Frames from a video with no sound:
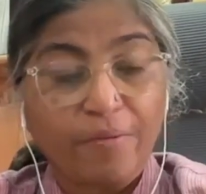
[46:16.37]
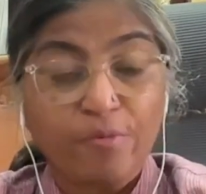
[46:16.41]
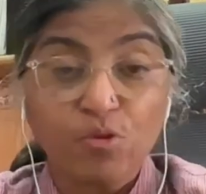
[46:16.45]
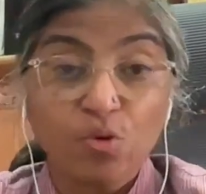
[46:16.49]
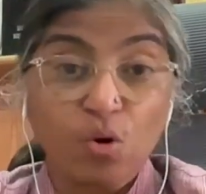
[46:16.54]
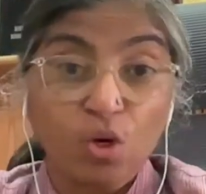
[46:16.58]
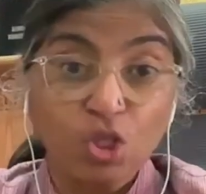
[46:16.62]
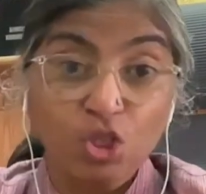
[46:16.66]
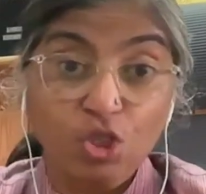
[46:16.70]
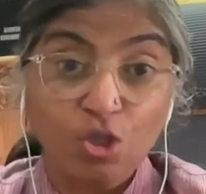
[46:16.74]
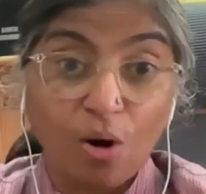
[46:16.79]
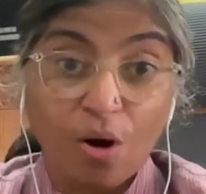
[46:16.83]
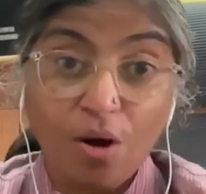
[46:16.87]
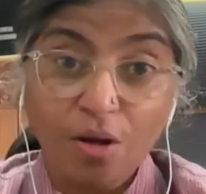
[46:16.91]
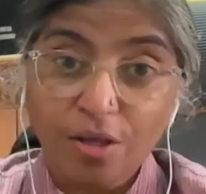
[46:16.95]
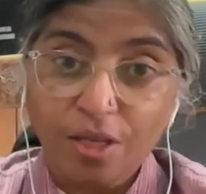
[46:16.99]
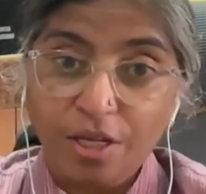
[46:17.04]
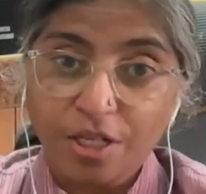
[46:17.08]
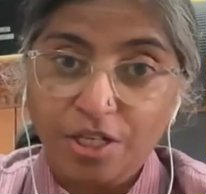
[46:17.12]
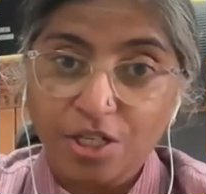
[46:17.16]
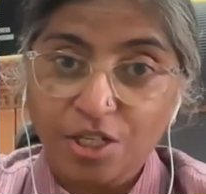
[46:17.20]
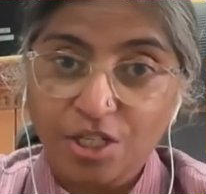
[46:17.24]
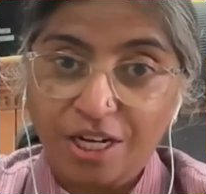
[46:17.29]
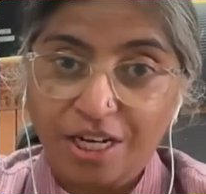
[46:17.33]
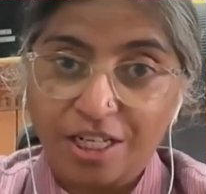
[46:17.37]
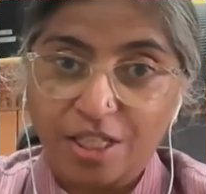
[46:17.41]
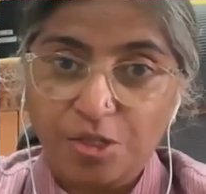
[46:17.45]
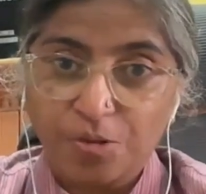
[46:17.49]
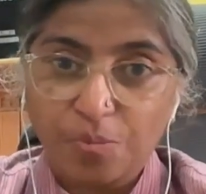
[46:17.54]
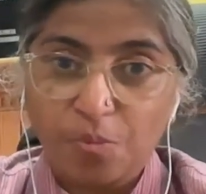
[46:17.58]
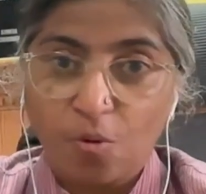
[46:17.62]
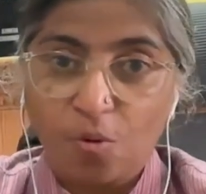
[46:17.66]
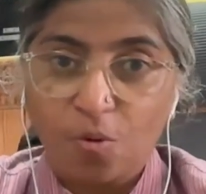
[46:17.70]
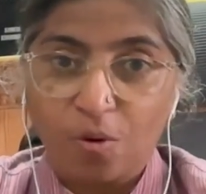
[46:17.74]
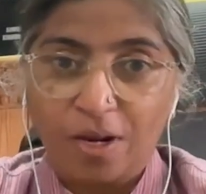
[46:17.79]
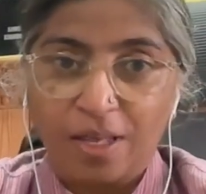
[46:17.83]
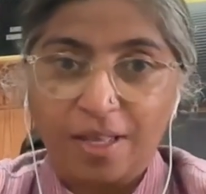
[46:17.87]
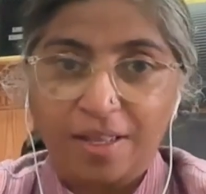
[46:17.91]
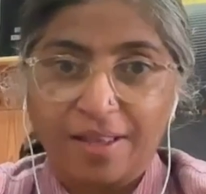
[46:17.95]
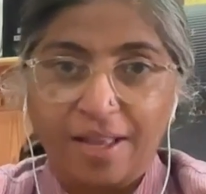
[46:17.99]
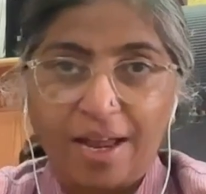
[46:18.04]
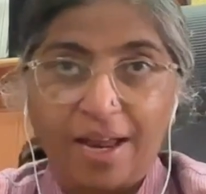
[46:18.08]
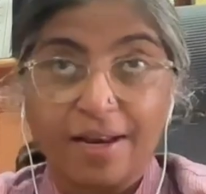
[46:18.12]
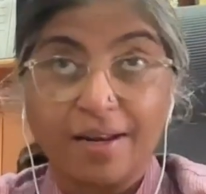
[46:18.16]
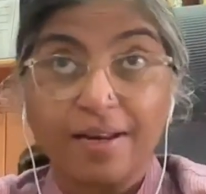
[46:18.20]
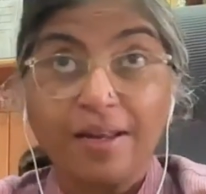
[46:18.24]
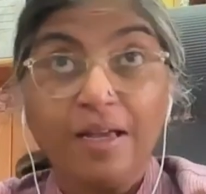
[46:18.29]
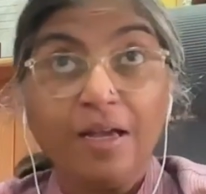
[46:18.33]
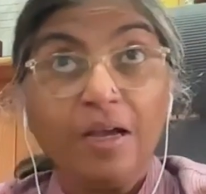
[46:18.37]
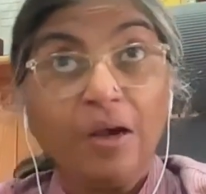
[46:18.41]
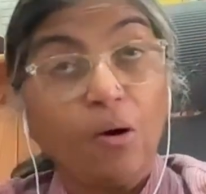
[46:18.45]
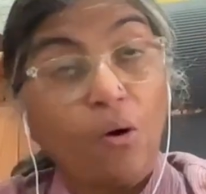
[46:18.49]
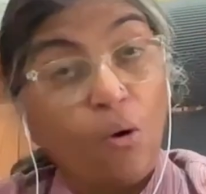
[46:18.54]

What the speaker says: I was not shocked that the child spoke like that.